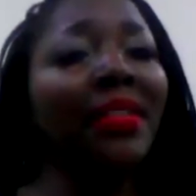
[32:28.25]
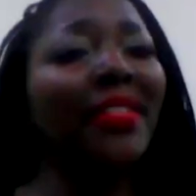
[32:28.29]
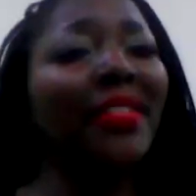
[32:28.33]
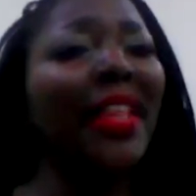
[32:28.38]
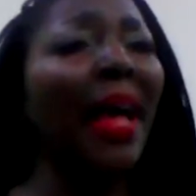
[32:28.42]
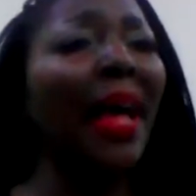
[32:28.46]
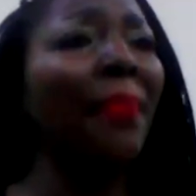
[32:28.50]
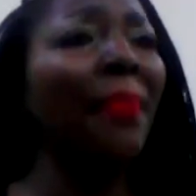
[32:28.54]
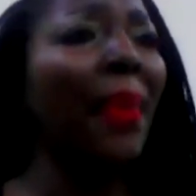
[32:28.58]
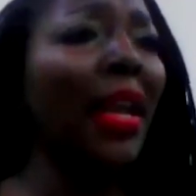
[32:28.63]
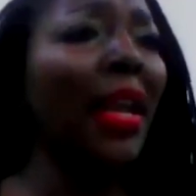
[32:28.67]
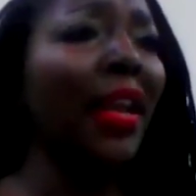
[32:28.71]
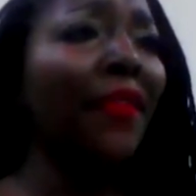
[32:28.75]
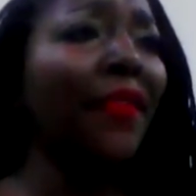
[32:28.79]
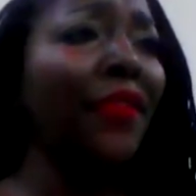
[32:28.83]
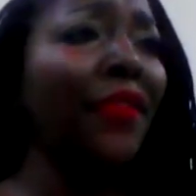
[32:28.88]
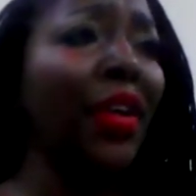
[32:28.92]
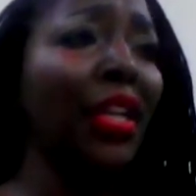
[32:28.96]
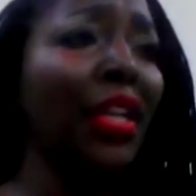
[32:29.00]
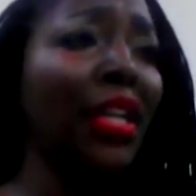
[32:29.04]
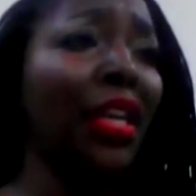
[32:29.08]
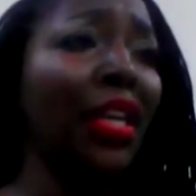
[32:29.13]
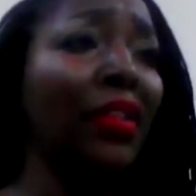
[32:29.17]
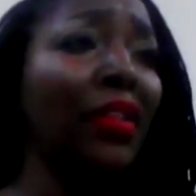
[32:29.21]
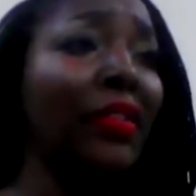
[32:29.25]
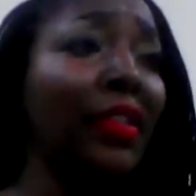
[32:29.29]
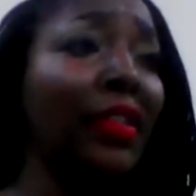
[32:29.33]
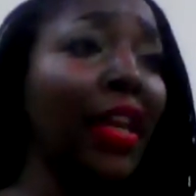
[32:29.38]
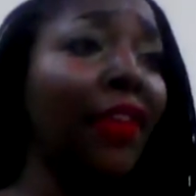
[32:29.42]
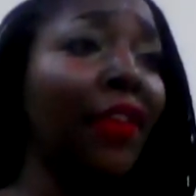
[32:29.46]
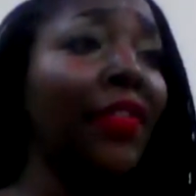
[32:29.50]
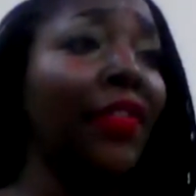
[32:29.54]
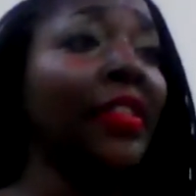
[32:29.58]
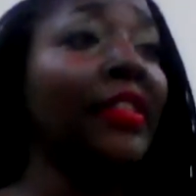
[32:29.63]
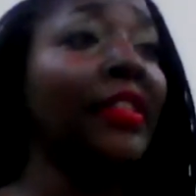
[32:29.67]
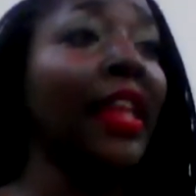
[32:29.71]
stop making fun of
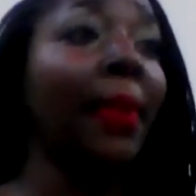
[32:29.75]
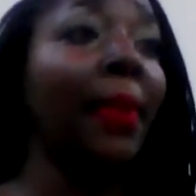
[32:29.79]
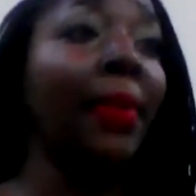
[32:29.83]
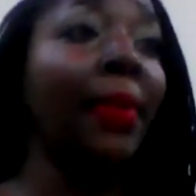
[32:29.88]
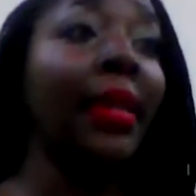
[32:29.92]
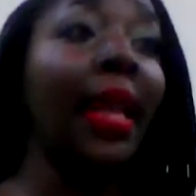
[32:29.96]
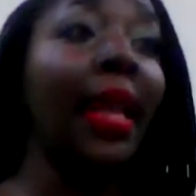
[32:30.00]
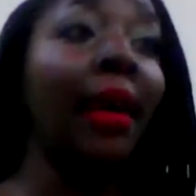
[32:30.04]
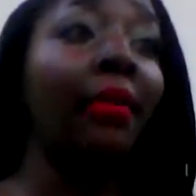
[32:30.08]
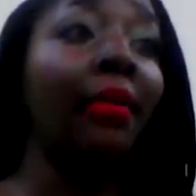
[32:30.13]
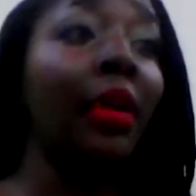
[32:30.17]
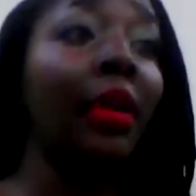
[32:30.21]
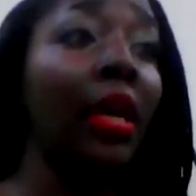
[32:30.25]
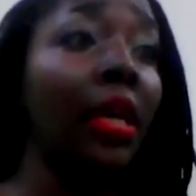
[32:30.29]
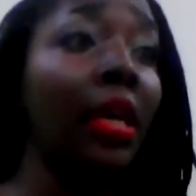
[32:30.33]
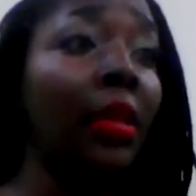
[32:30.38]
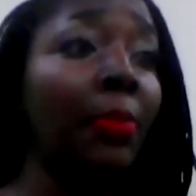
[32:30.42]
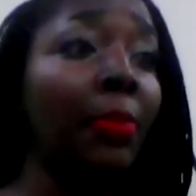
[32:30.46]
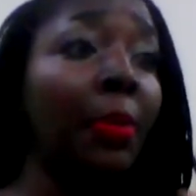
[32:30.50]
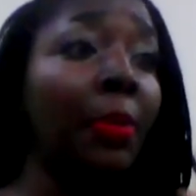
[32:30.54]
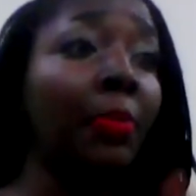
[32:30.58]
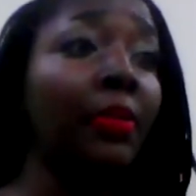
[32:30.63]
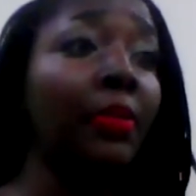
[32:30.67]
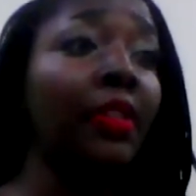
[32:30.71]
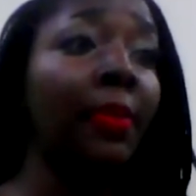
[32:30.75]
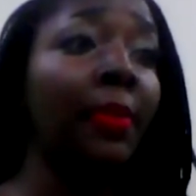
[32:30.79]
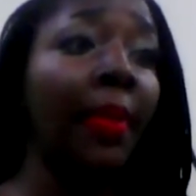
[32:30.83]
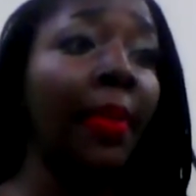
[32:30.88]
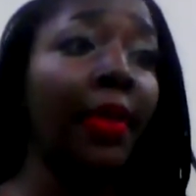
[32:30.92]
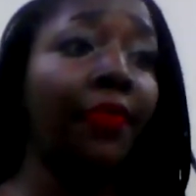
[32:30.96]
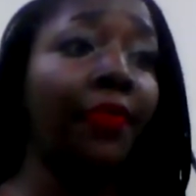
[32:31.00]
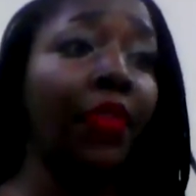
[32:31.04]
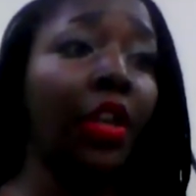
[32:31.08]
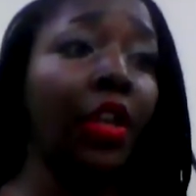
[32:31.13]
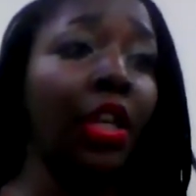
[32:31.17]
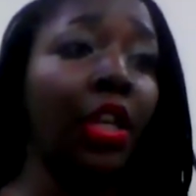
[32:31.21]
yourself and stop allowing other people to
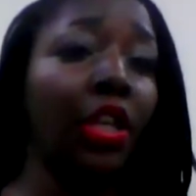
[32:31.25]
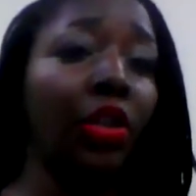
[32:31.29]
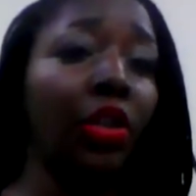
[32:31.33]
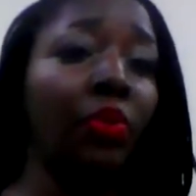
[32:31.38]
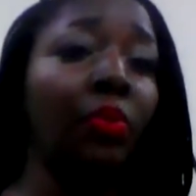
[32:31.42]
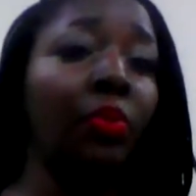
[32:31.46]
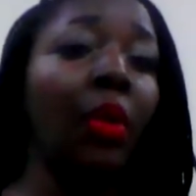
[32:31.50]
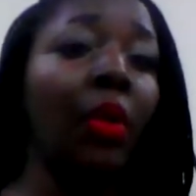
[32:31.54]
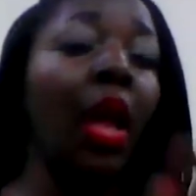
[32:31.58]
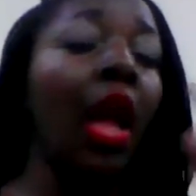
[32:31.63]
make fun of you.